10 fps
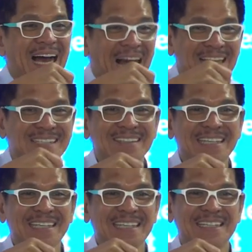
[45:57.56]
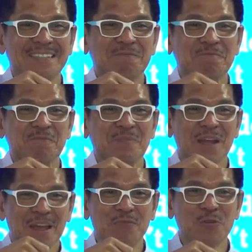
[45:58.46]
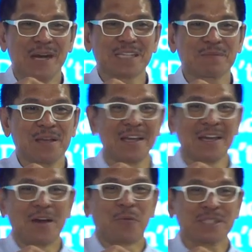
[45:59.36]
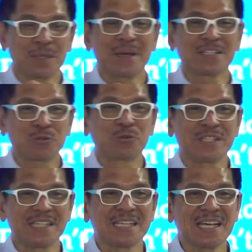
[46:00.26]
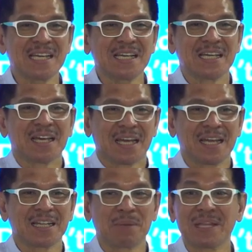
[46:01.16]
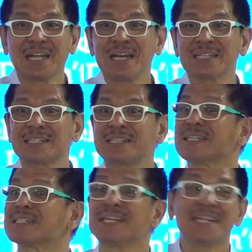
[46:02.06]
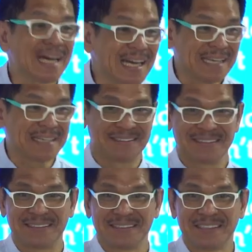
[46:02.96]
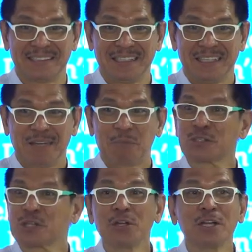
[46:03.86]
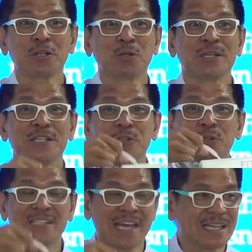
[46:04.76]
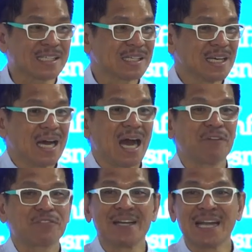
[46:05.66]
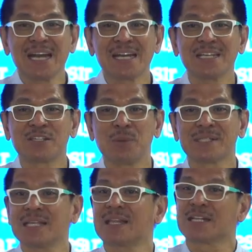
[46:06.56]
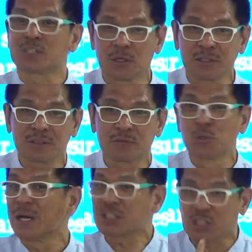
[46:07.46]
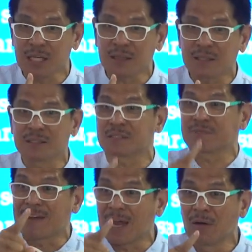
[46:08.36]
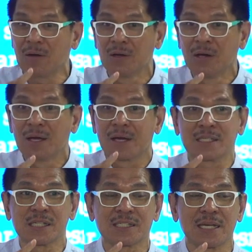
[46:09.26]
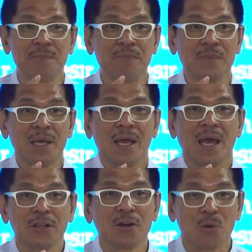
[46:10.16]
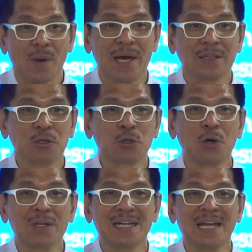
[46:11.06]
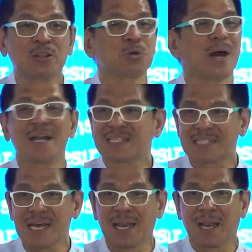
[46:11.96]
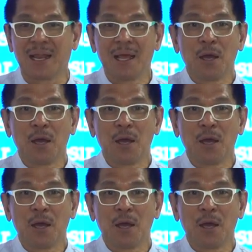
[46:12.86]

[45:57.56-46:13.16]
Actually, if you ask me, what's the best 2cc here in the Middle East? The C9. Because all you to do is use this. After 9 days, you will see the result. Do not cheat. Just follow the system. And you know what? You don't need to hard sell.